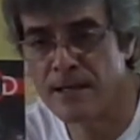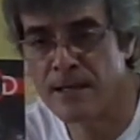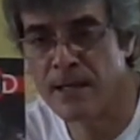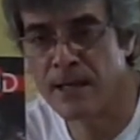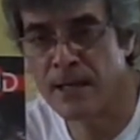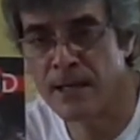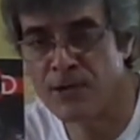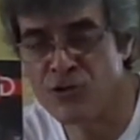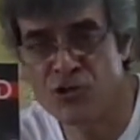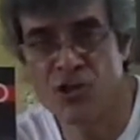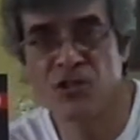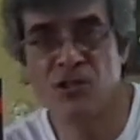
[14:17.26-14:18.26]
the
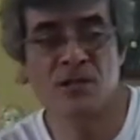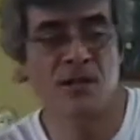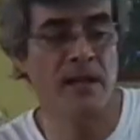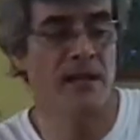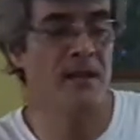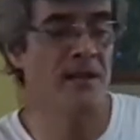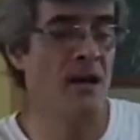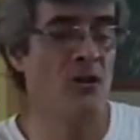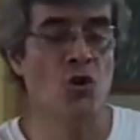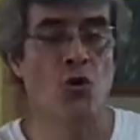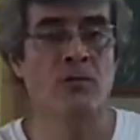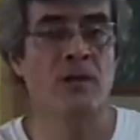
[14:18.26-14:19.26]
Justice League did
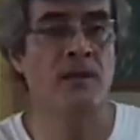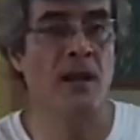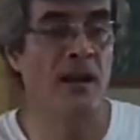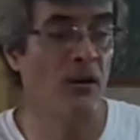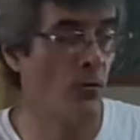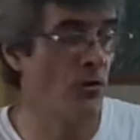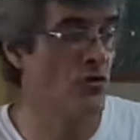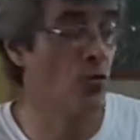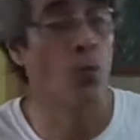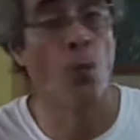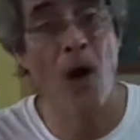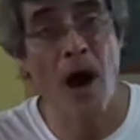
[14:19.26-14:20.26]
not know the reason
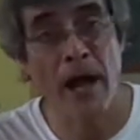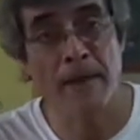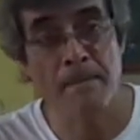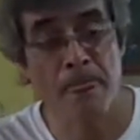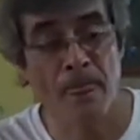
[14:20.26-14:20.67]
why